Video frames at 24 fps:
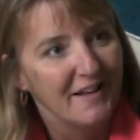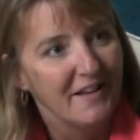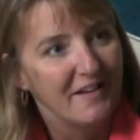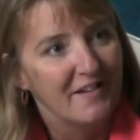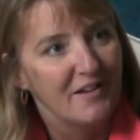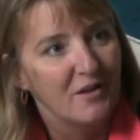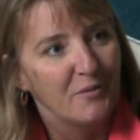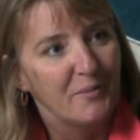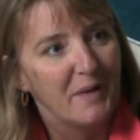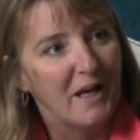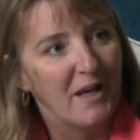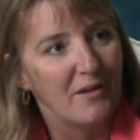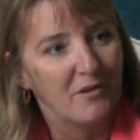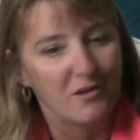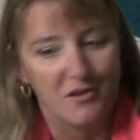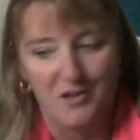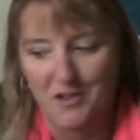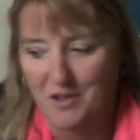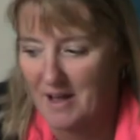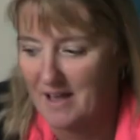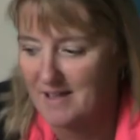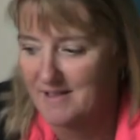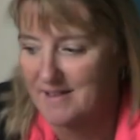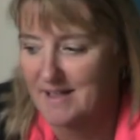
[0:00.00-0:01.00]
There'll be
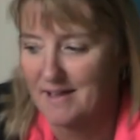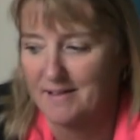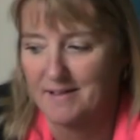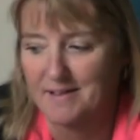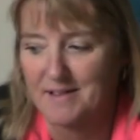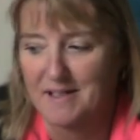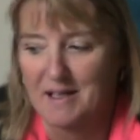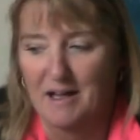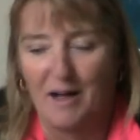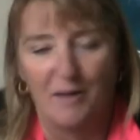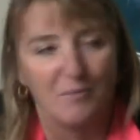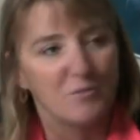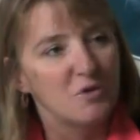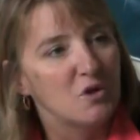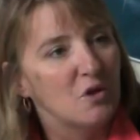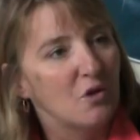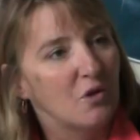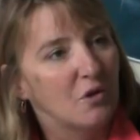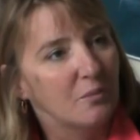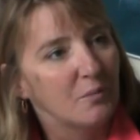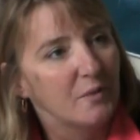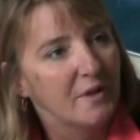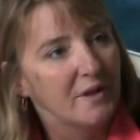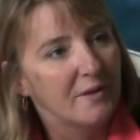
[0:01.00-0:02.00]
others, as X comes
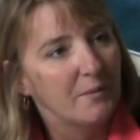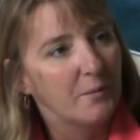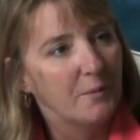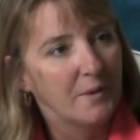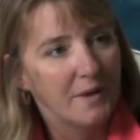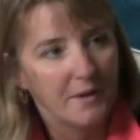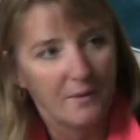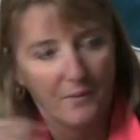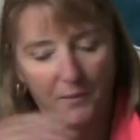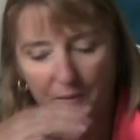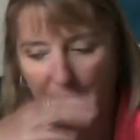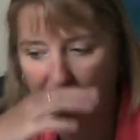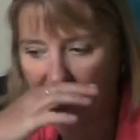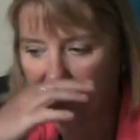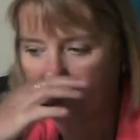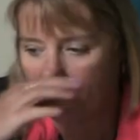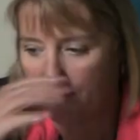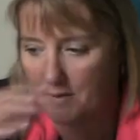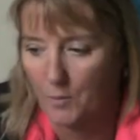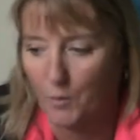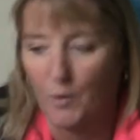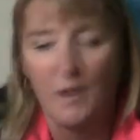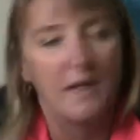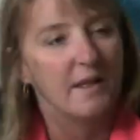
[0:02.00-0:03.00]
on,
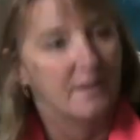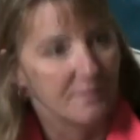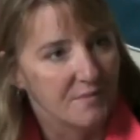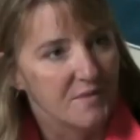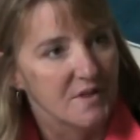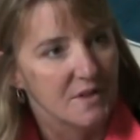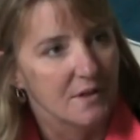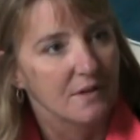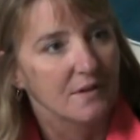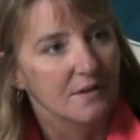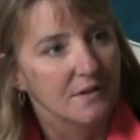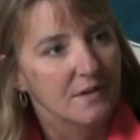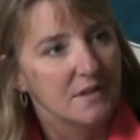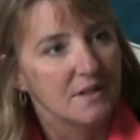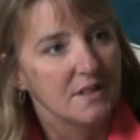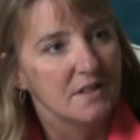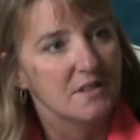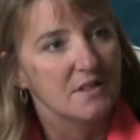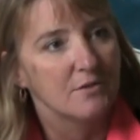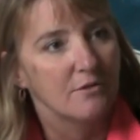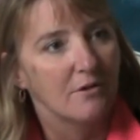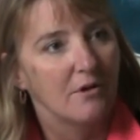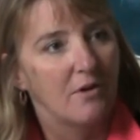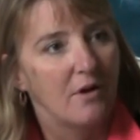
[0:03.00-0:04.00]
with Williamson
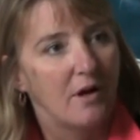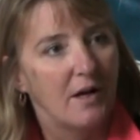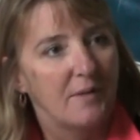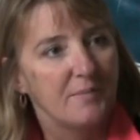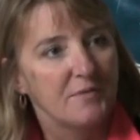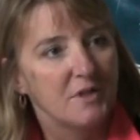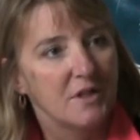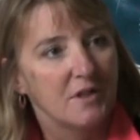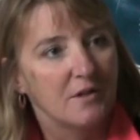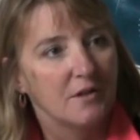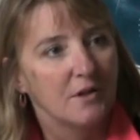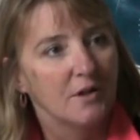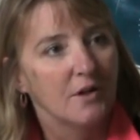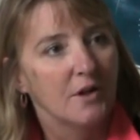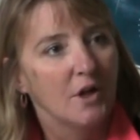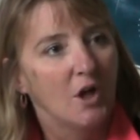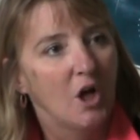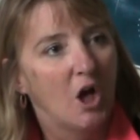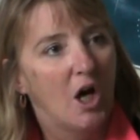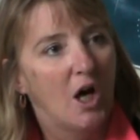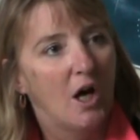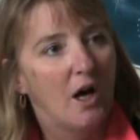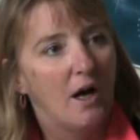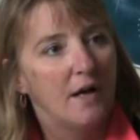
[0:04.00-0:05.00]
described a
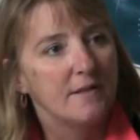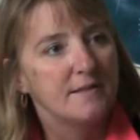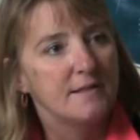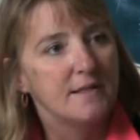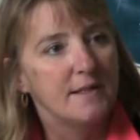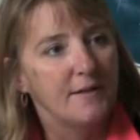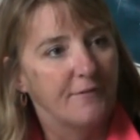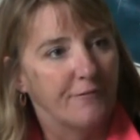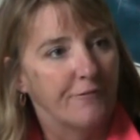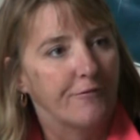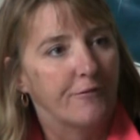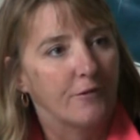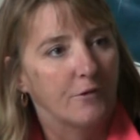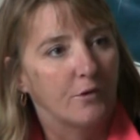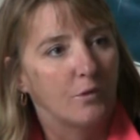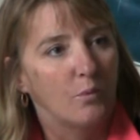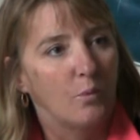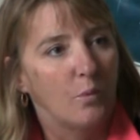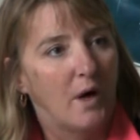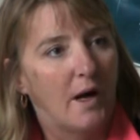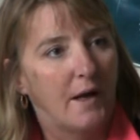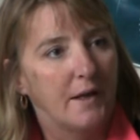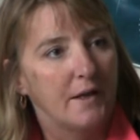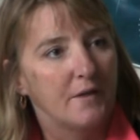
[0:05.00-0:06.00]
different
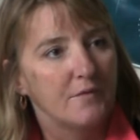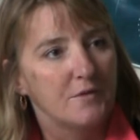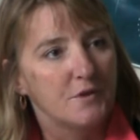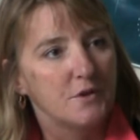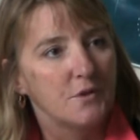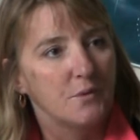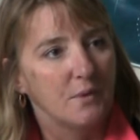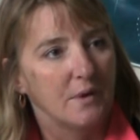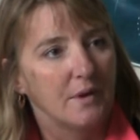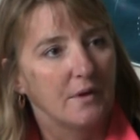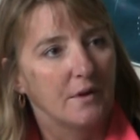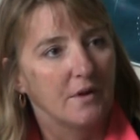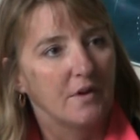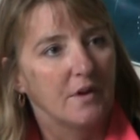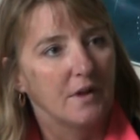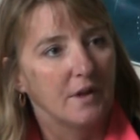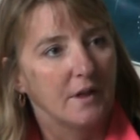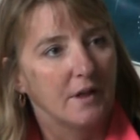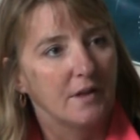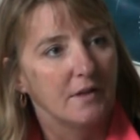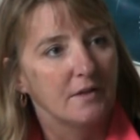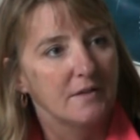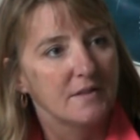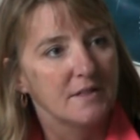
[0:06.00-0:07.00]
way of doing
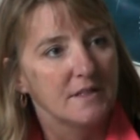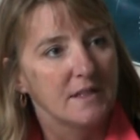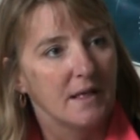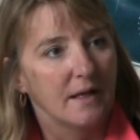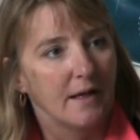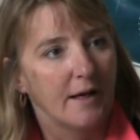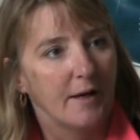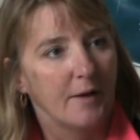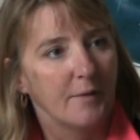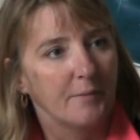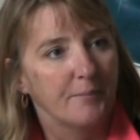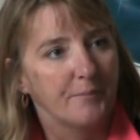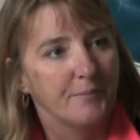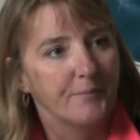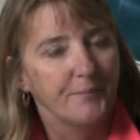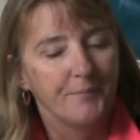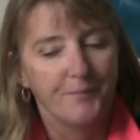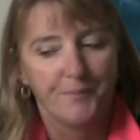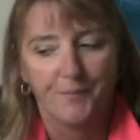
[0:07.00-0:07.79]
things. Right.